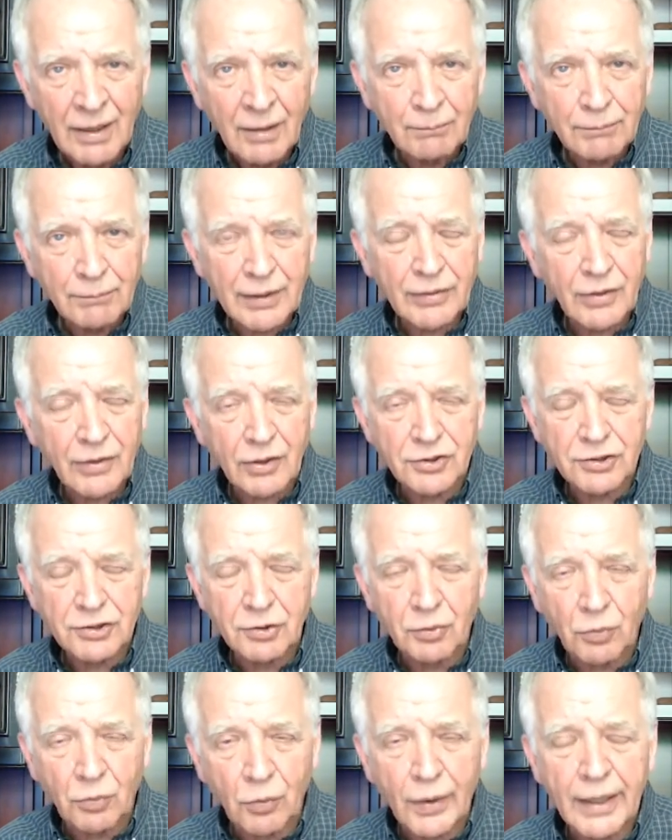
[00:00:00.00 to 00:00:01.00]
But there's
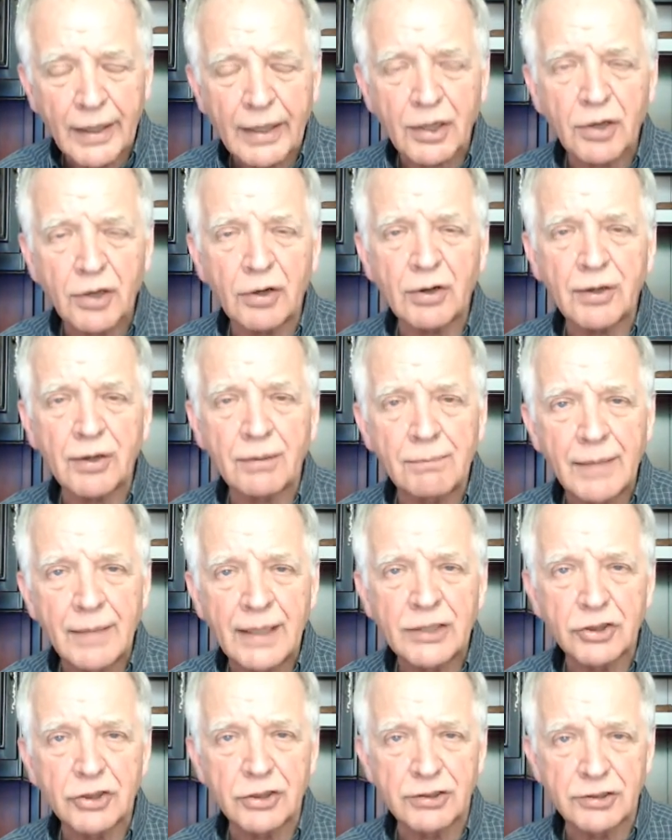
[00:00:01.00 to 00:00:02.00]
greater
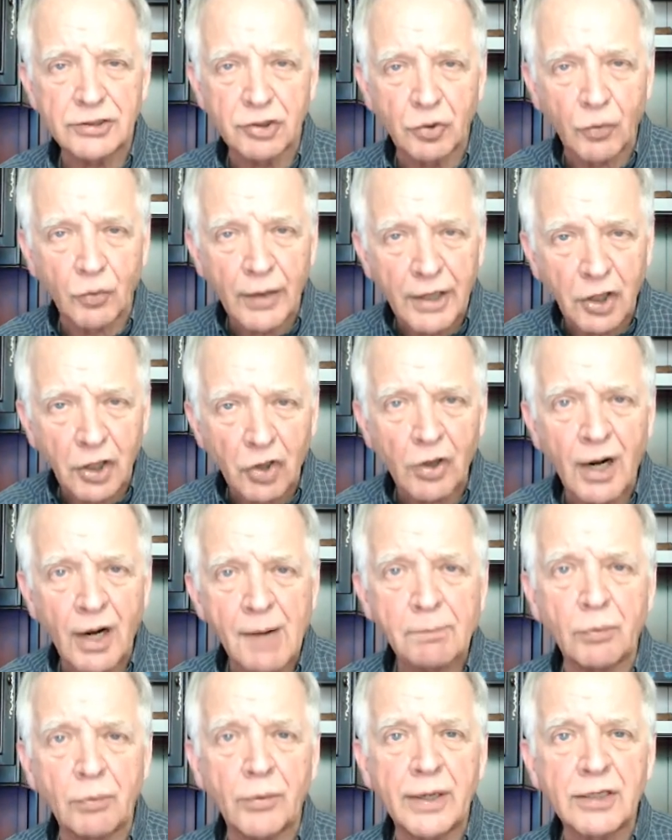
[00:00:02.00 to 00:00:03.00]
dimensions, greater
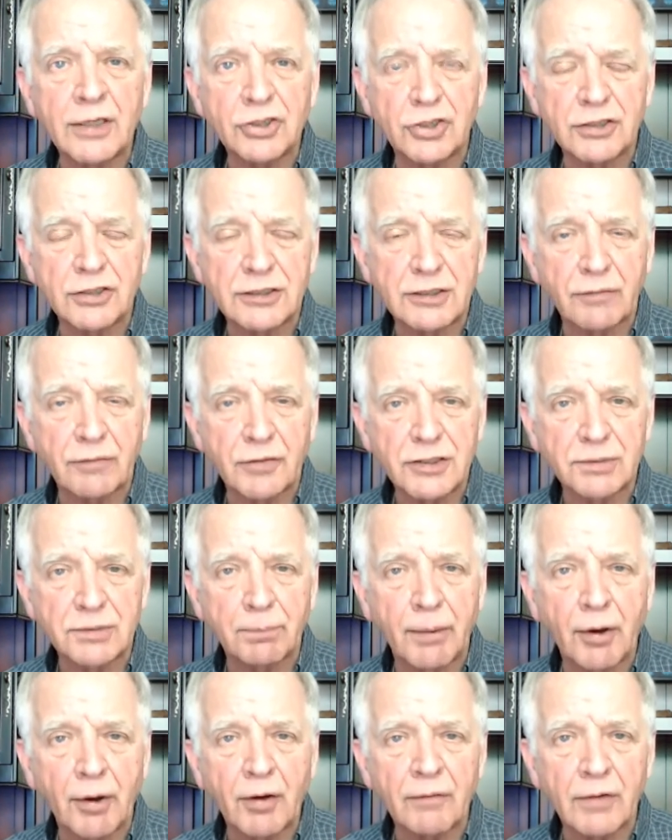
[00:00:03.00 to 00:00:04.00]
operations of the
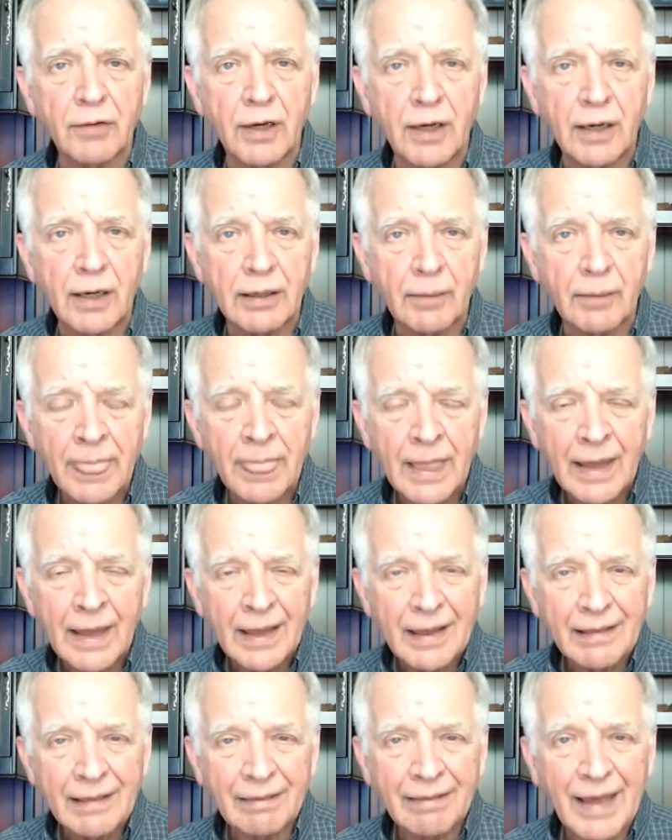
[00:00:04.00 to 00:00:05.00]
Spirit of God
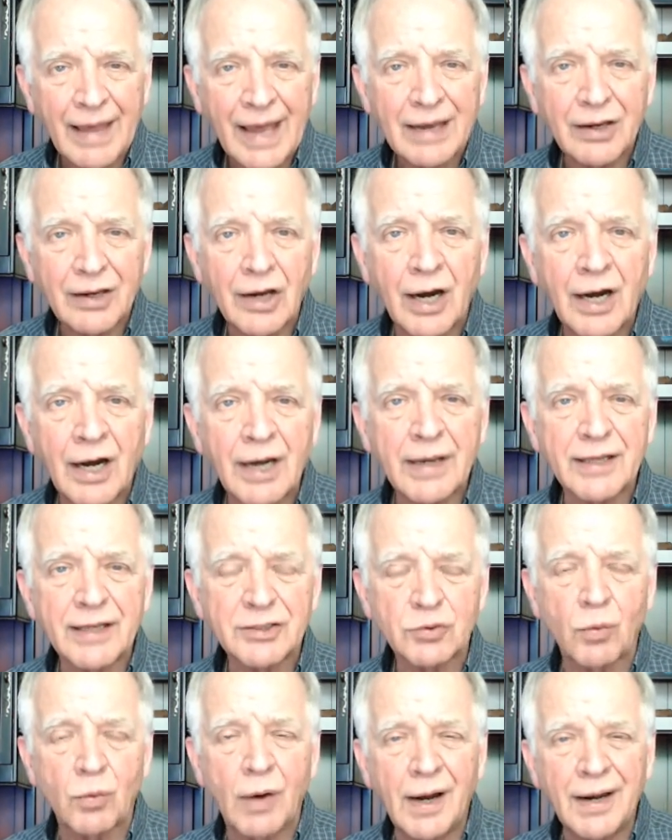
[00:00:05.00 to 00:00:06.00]
that God is
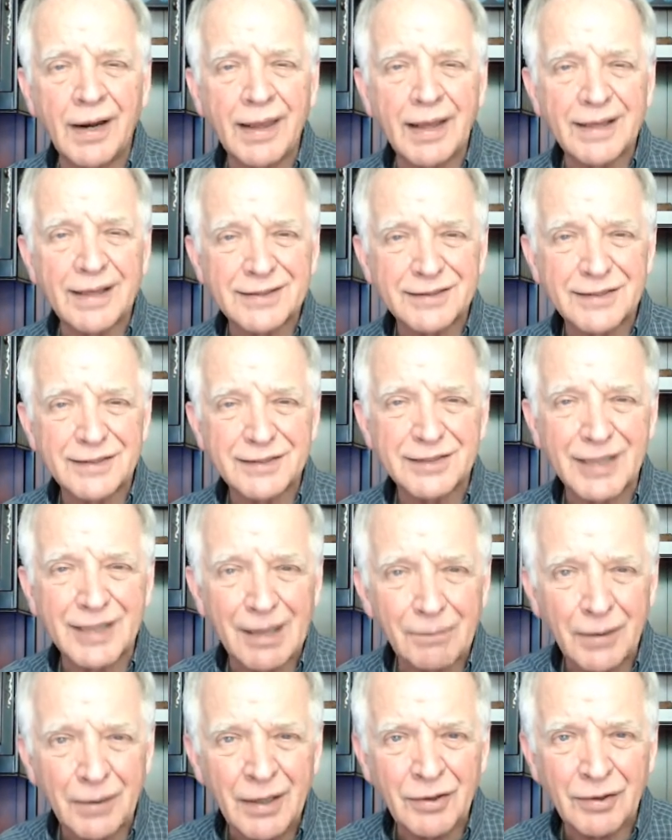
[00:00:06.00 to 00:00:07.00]
wanting us to
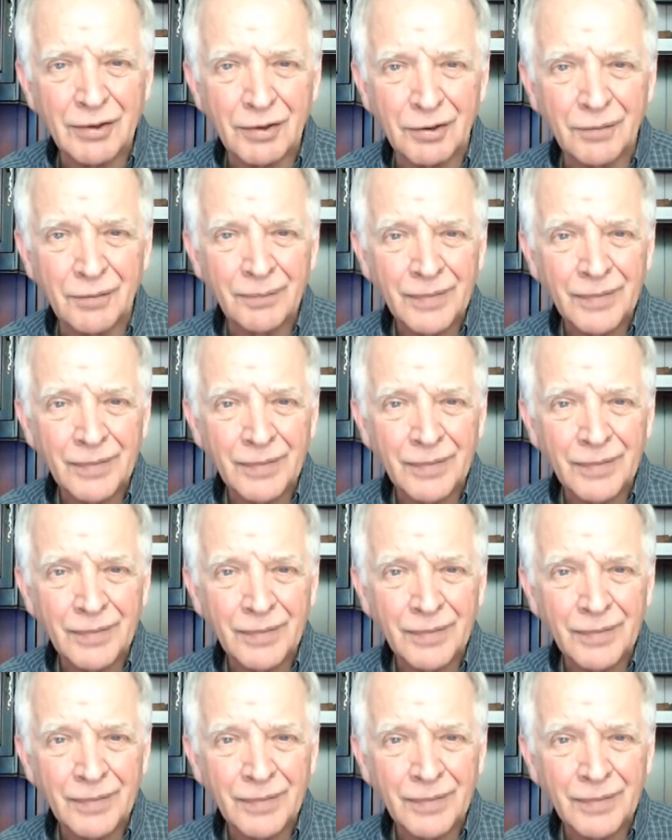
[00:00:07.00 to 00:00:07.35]
step into.